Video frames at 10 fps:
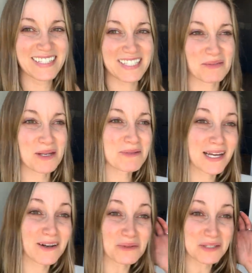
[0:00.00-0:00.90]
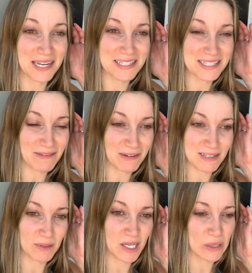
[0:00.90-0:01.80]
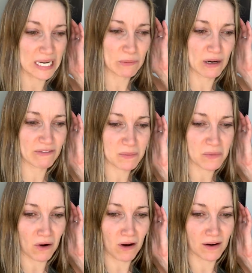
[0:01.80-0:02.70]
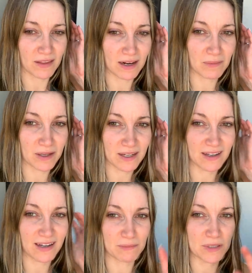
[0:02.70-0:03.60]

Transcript: Sometimes I don't say stuff because I'm like, wait, what if I'm wrong? And then I'm like, I'm